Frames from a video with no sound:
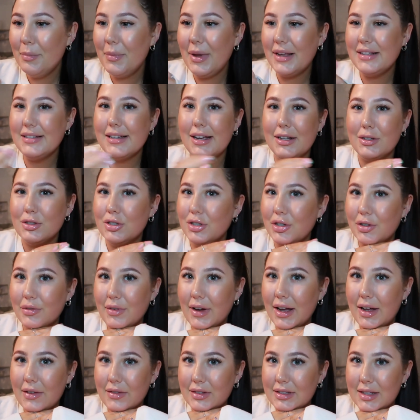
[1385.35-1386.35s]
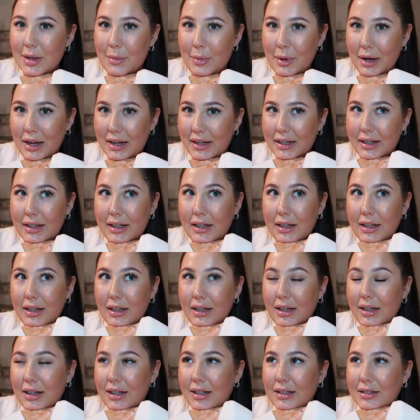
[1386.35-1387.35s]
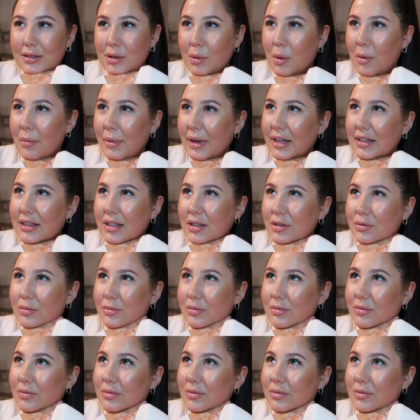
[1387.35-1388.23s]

Basically, I don't know if I ever said, but like someone made this